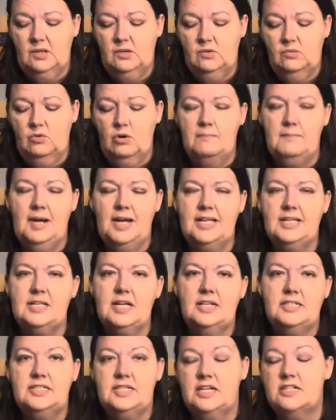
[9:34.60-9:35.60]

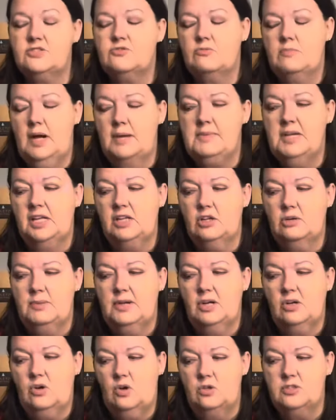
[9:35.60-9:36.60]
It does remind me a little
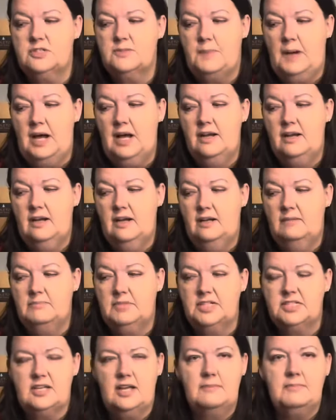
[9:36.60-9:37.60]
bit of Gold Spot,
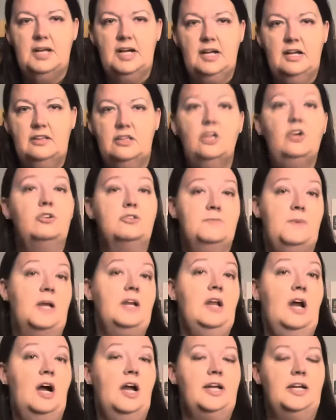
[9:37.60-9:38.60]
because I am getting the Gold
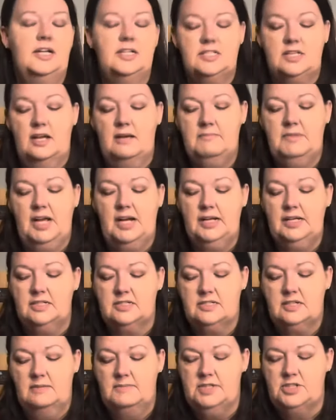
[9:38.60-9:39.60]
Spot 9, because I am getting a
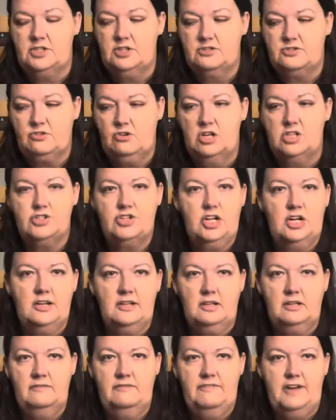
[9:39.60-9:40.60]
Cinnamon Toast Crunch kind
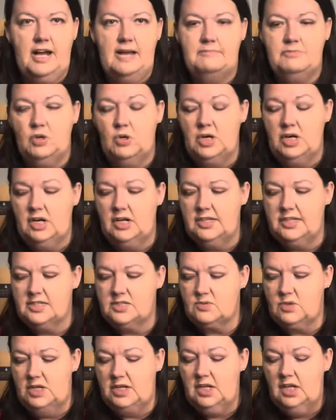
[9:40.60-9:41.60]
of vibe going on in
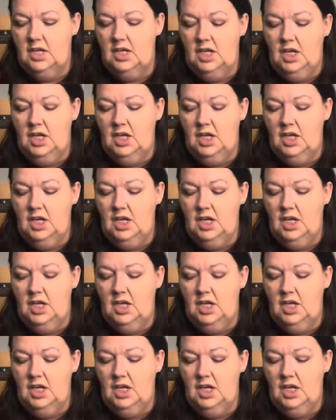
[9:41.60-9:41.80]
this one.